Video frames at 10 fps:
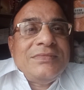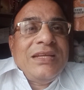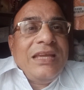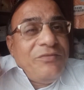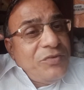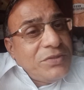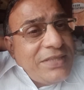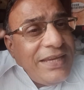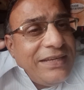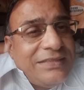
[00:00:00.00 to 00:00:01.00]
if you
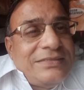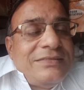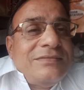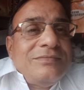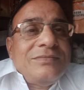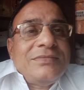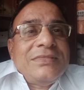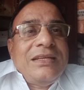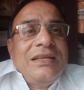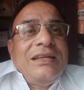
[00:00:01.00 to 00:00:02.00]
think,
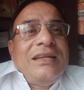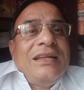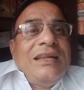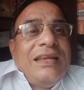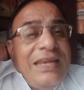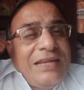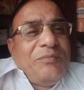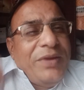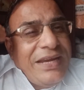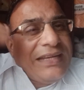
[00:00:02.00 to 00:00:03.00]
let
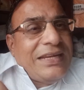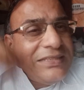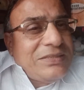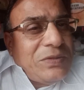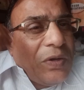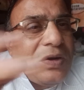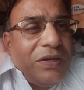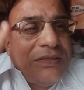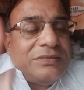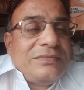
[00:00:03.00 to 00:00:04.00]
me at least knock,
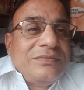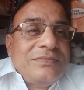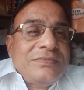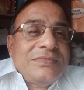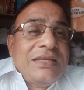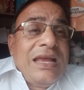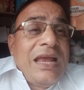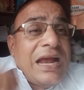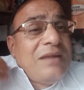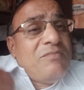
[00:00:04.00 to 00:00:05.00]

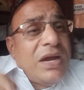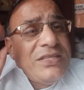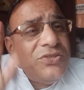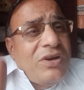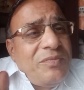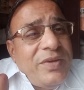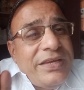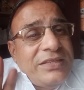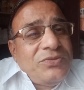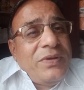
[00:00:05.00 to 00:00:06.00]
and my job
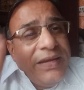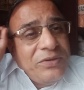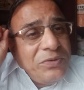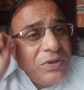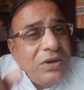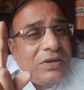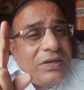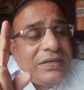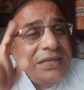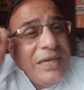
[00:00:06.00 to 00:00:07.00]
is only to knock,
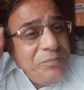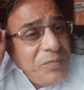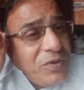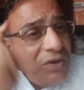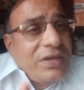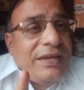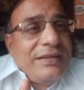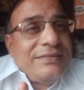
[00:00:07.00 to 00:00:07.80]
keep knocking.